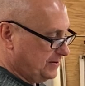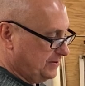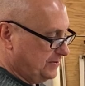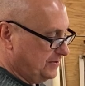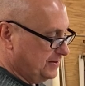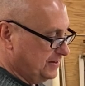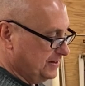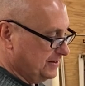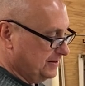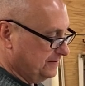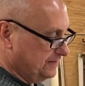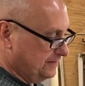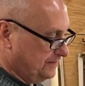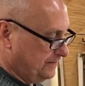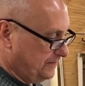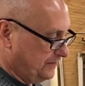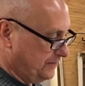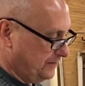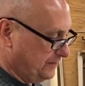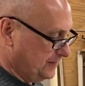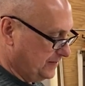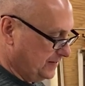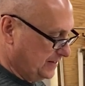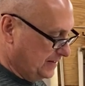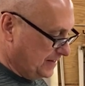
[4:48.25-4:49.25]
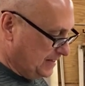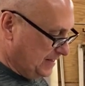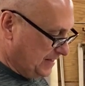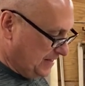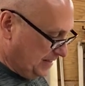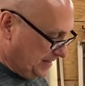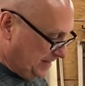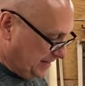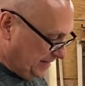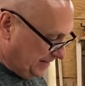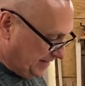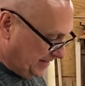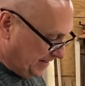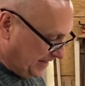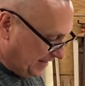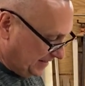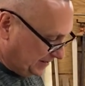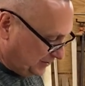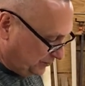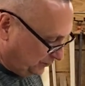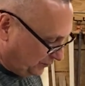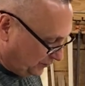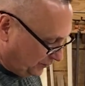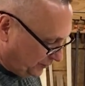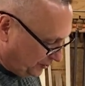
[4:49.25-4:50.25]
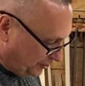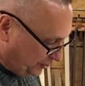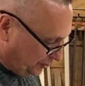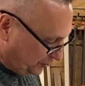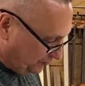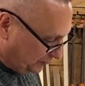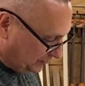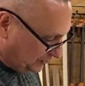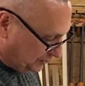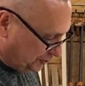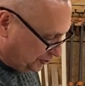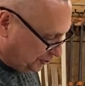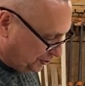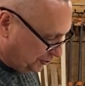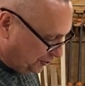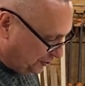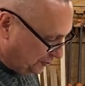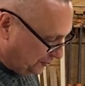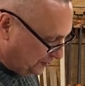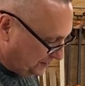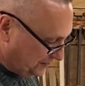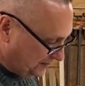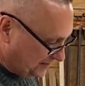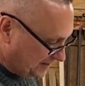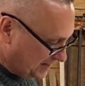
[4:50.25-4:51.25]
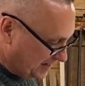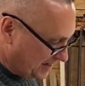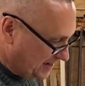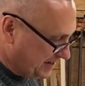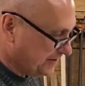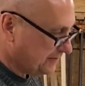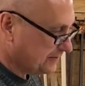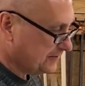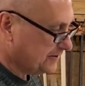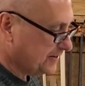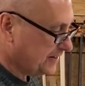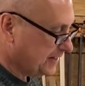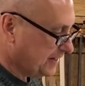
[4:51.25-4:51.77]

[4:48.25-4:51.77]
on, that's where you would shoot down